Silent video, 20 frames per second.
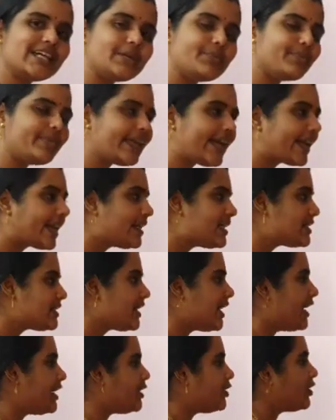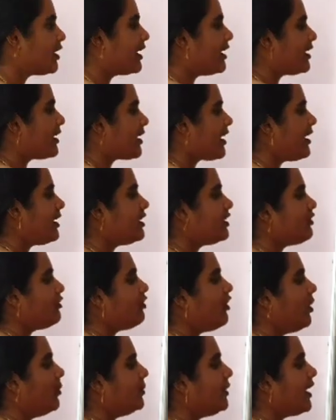and brackets and you can write the
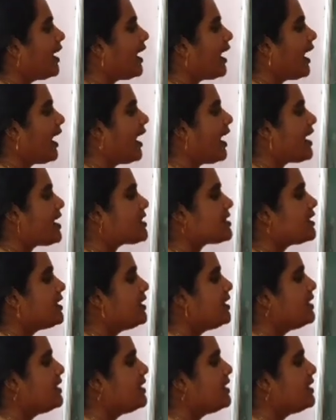formula as